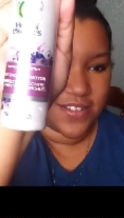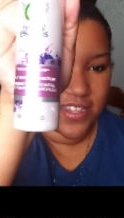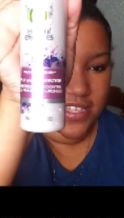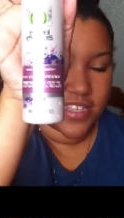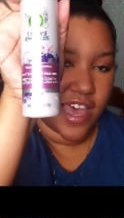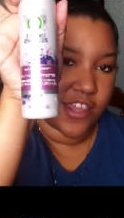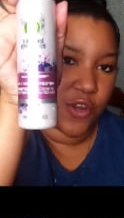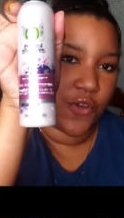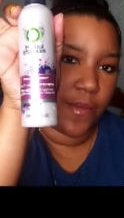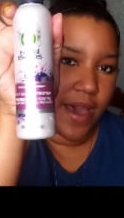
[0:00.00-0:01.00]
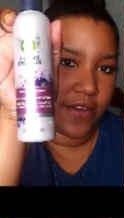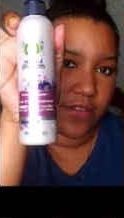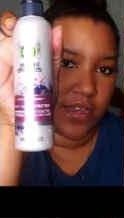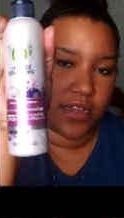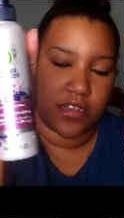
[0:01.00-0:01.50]
So this is how the new
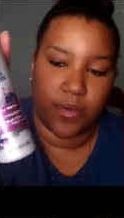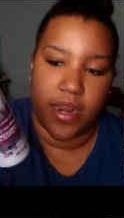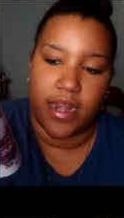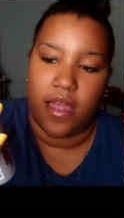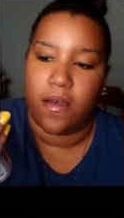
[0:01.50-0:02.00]
bottle looks right